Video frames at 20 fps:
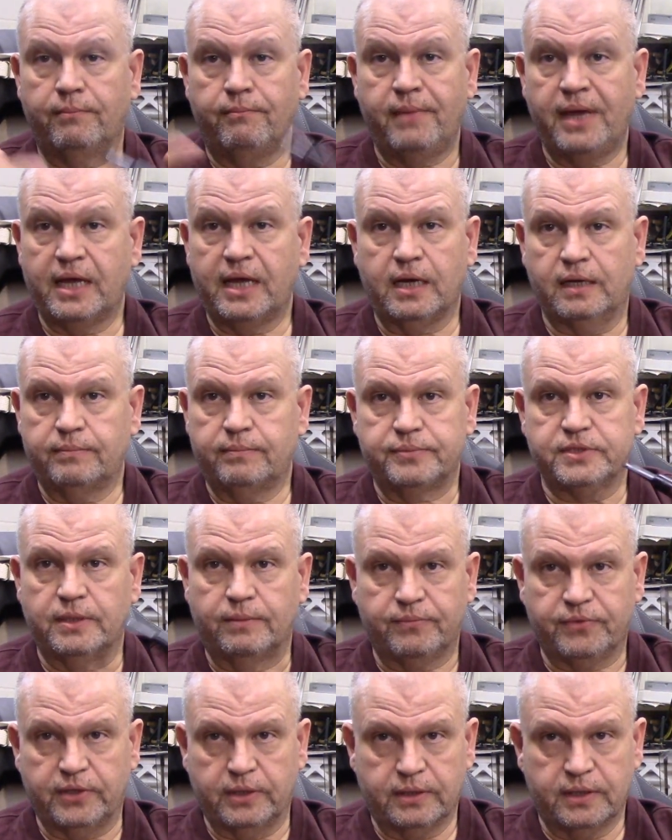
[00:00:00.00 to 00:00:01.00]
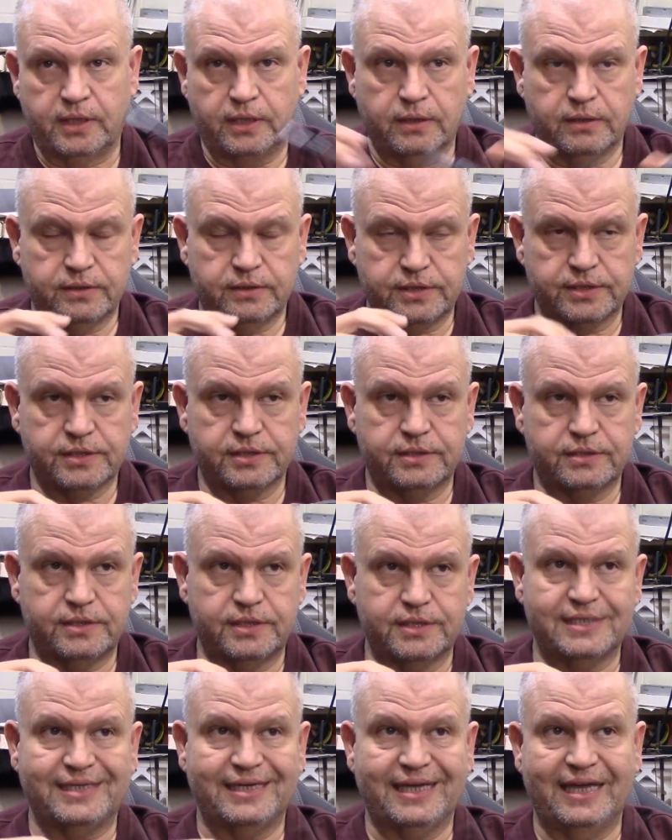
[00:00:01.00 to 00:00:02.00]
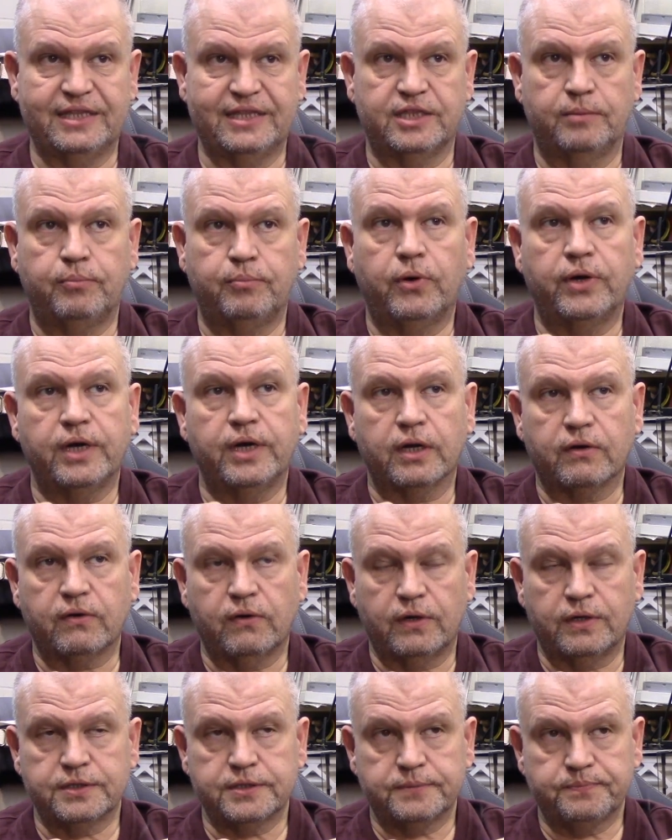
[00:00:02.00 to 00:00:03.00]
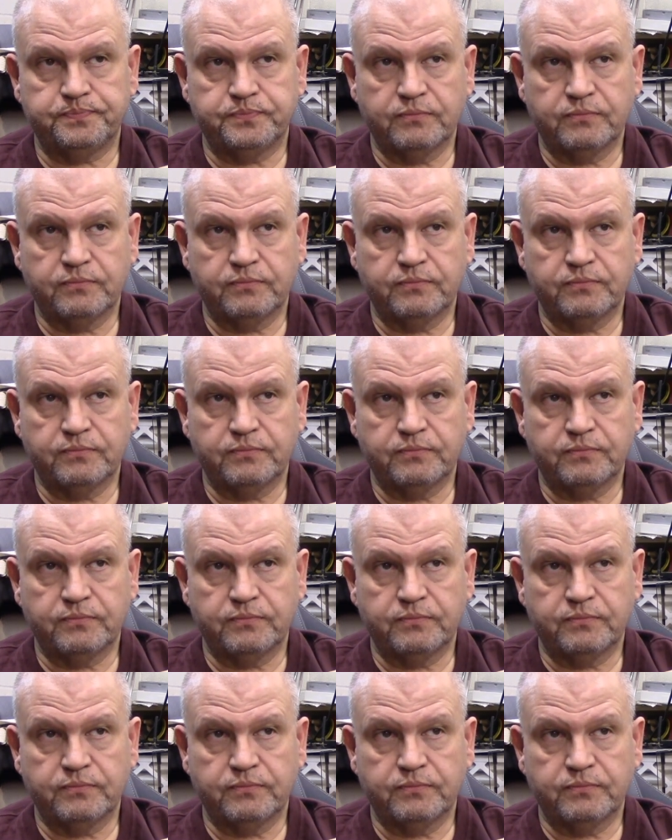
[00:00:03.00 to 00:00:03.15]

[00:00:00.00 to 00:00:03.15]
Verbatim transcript: to make up something here just to get the point across.